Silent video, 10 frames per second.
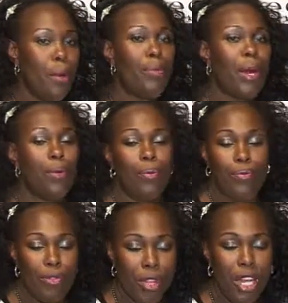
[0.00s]
But
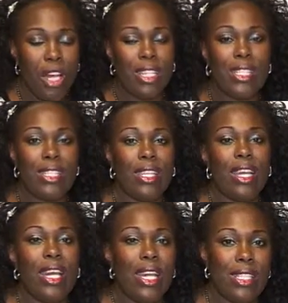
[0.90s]
regardless,
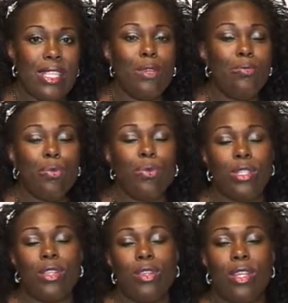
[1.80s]
it is
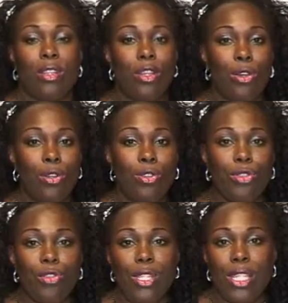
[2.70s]
important that the local
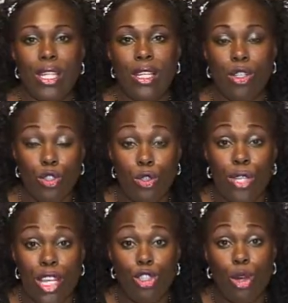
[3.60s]
authority do
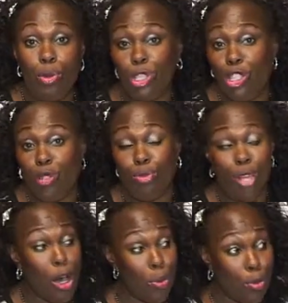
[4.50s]
their job, which is to
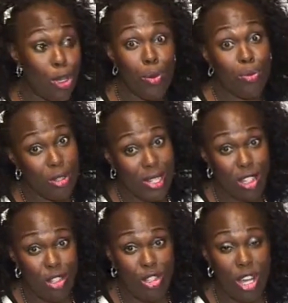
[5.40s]
help you and
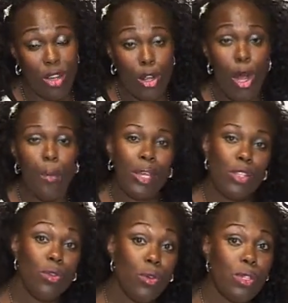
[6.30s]
protect your child. But
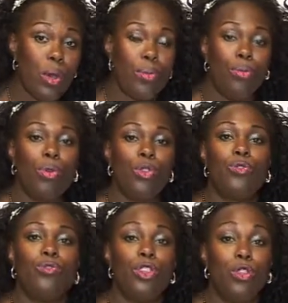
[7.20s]
it's also
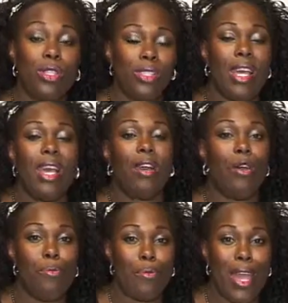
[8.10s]
important for you to take
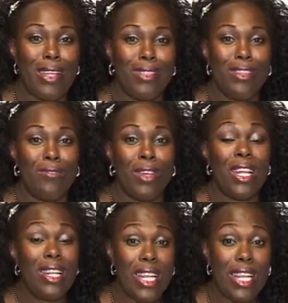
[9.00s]
comprehensive
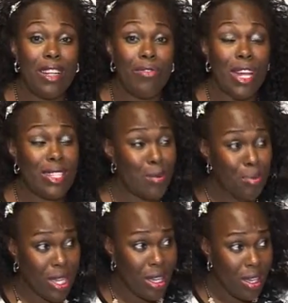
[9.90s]
legal advice
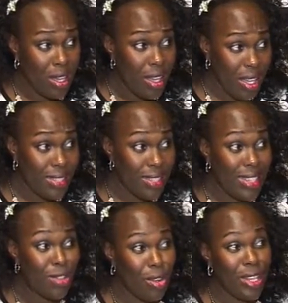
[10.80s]
and
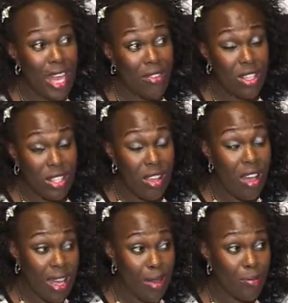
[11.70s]
insist on getting the
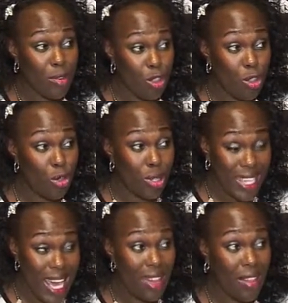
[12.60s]
time to
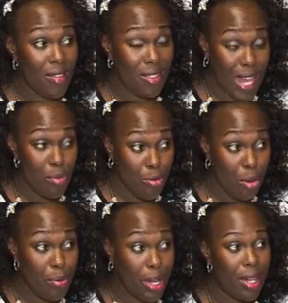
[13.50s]
get that
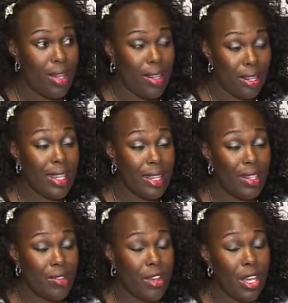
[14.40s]
proper
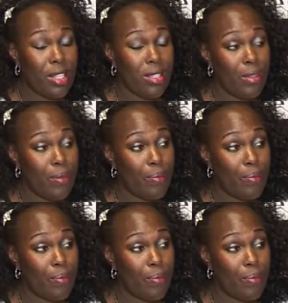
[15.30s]
legal advice.